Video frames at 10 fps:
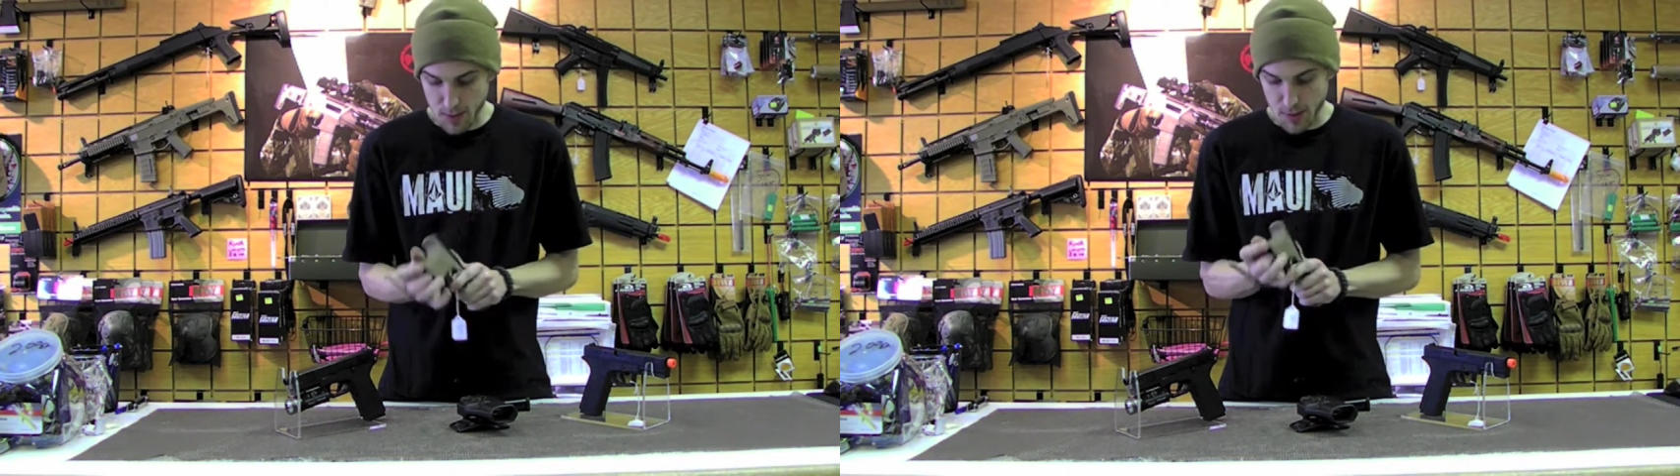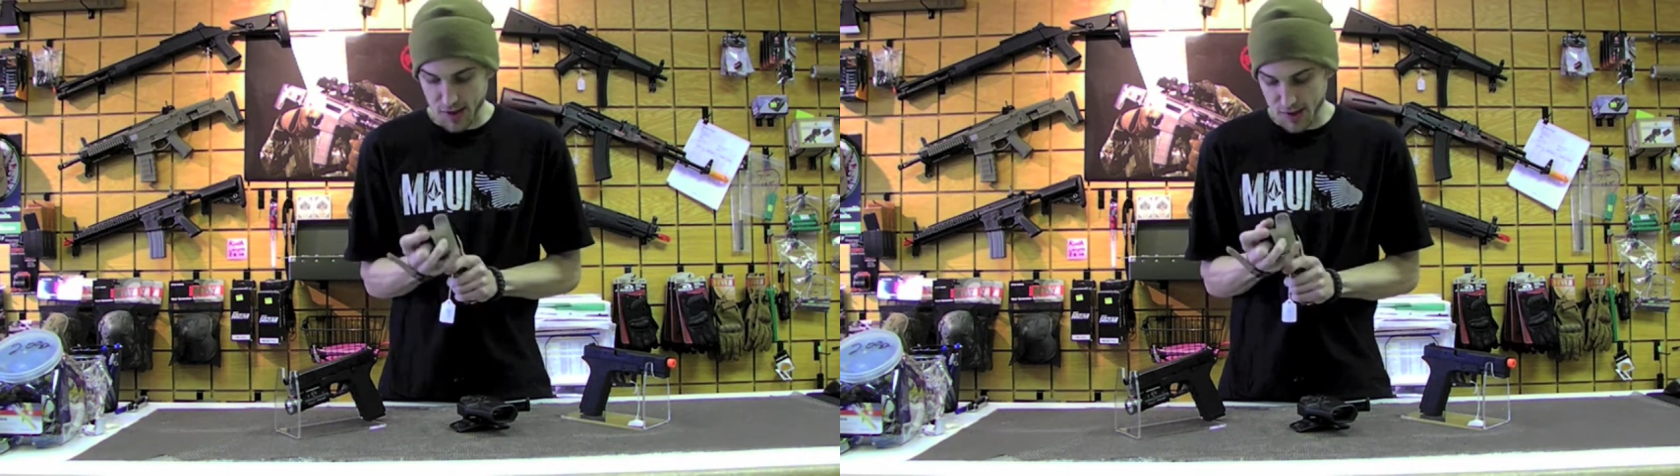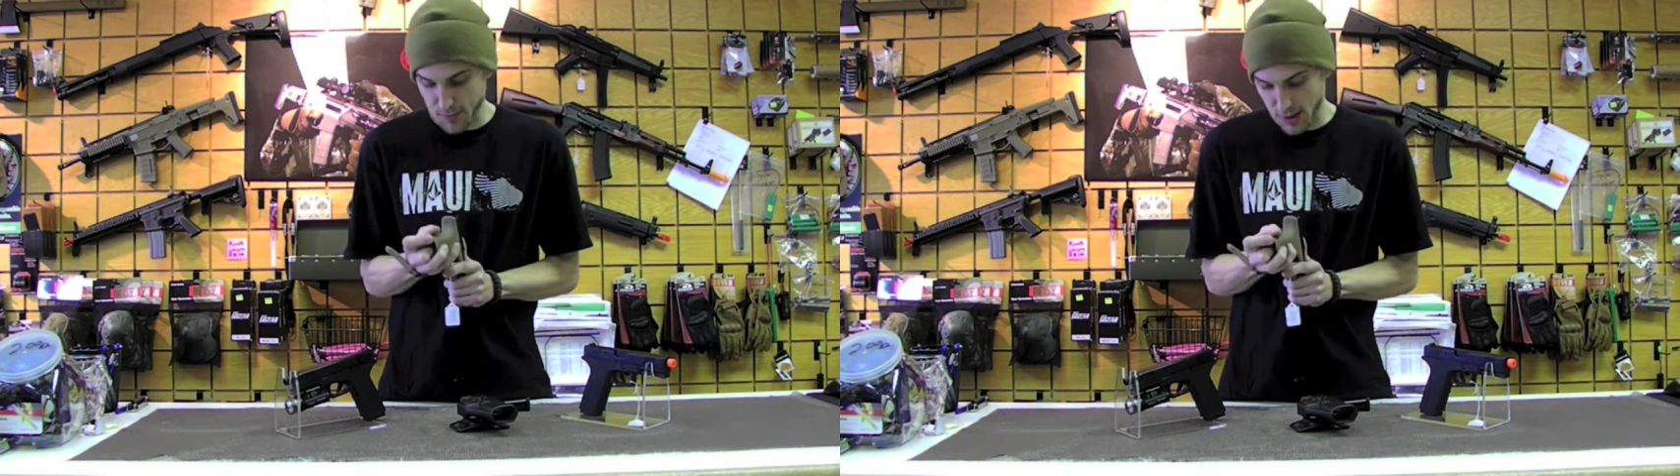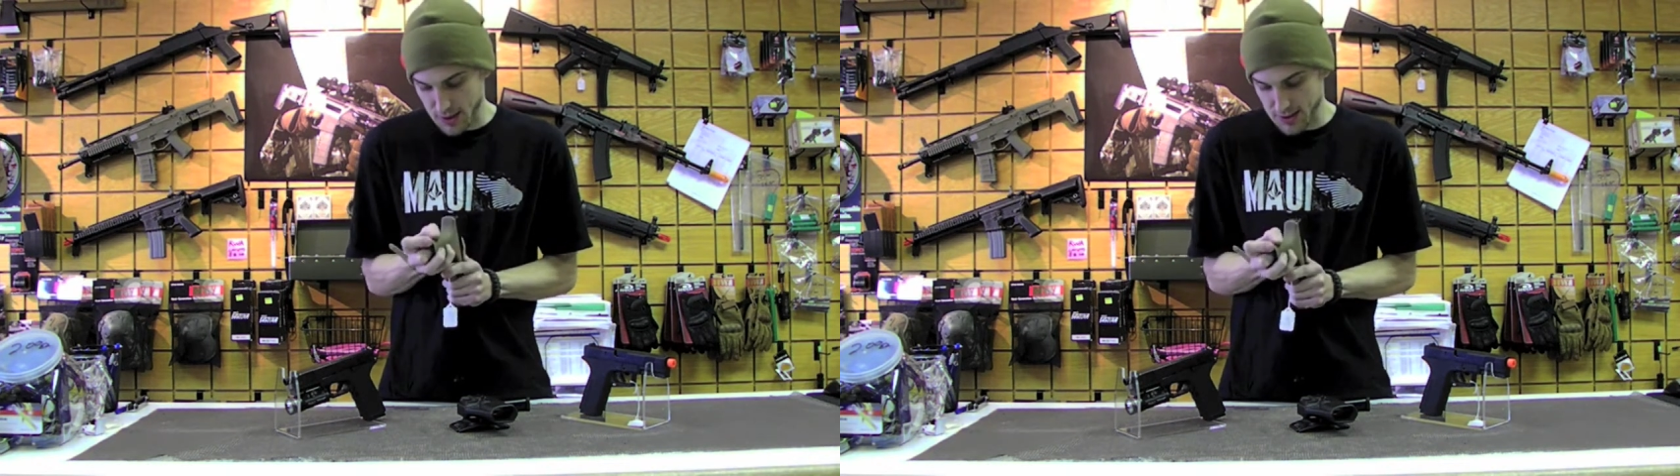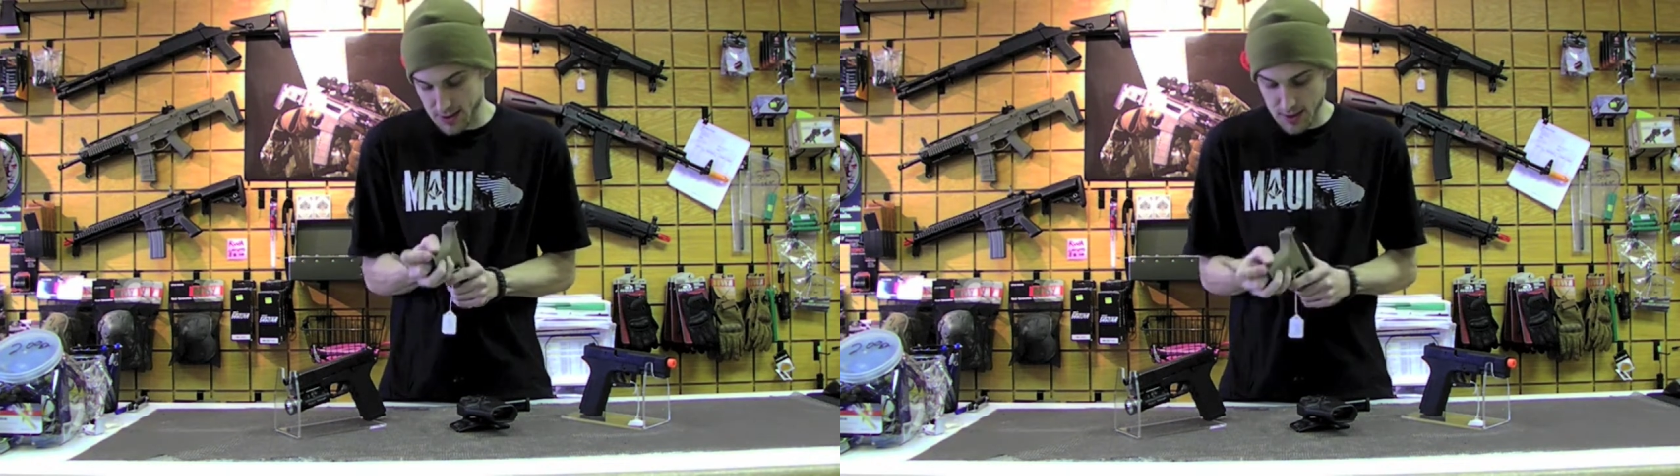based
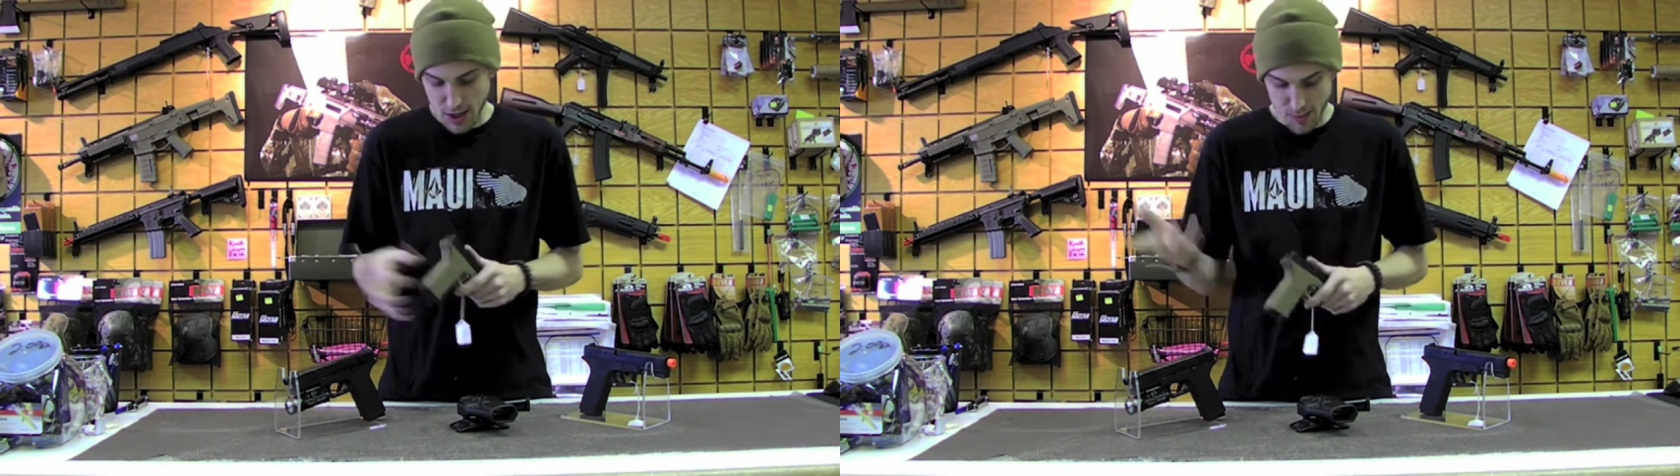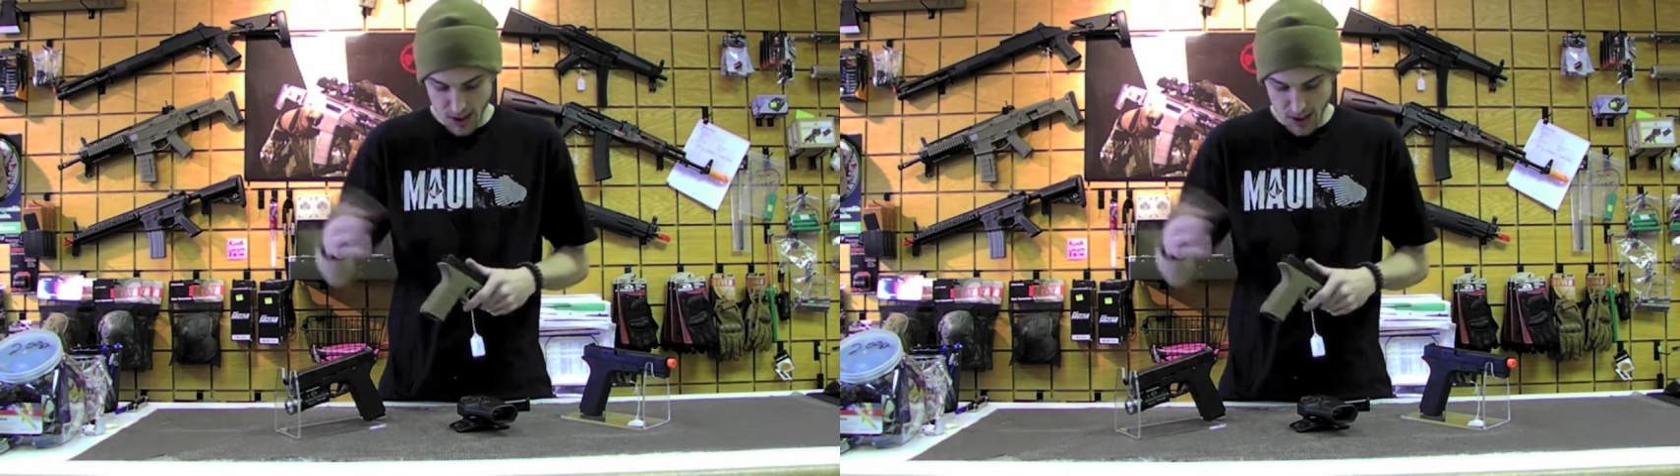upon how